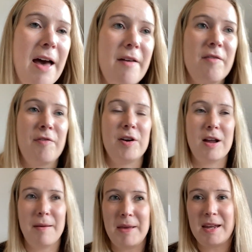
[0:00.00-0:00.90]
for
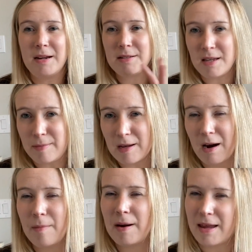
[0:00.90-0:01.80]
not making a
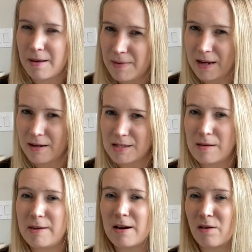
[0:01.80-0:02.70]
TBR, but I am making a
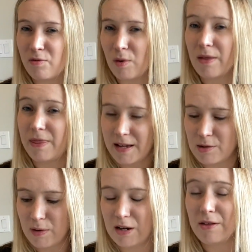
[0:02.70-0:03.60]
TBR for this
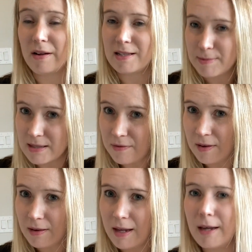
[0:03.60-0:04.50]
readathon
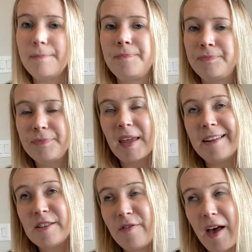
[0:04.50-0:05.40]
specifically,
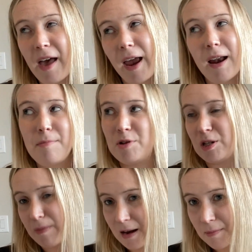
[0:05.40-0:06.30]
it's fine. I'm
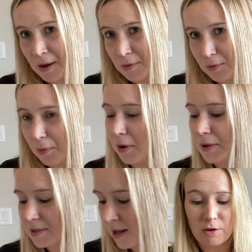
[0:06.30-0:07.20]
just bending my own
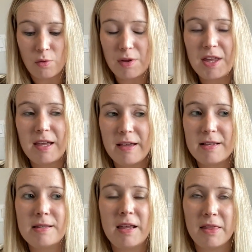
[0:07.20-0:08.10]
rules. The cool thing
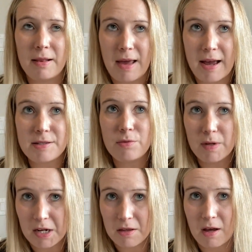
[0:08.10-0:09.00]
is, in the last
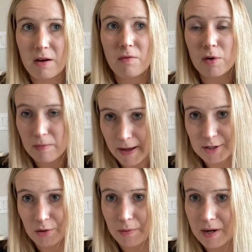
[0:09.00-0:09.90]
readathon, for the
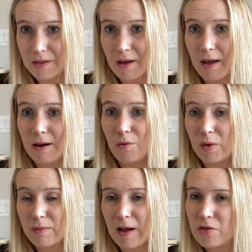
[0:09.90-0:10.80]
magical readathon,
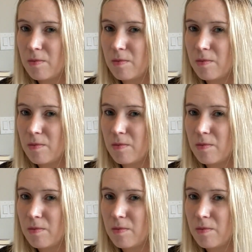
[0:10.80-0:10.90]
we read the